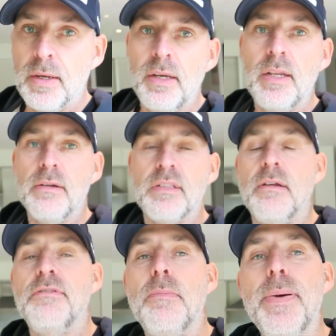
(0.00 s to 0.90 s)
You know,
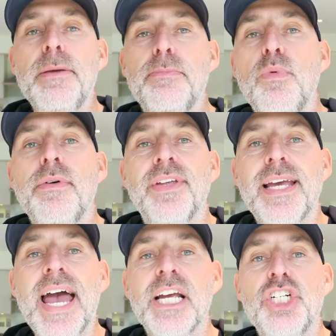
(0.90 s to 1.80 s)
so it's the people with the
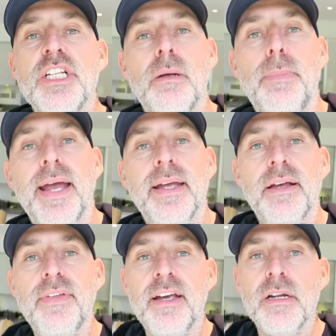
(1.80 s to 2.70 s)
cash in the bank,
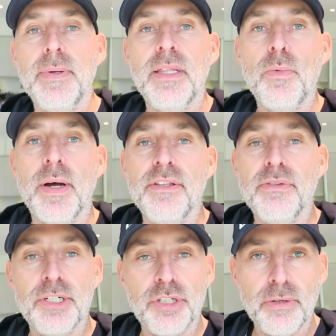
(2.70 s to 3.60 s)
they're going to be the ones
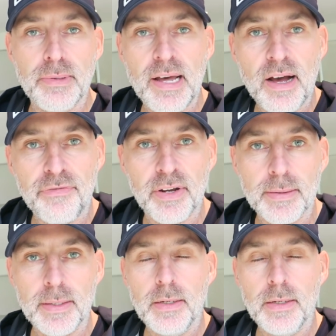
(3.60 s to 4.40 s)
who are laughing.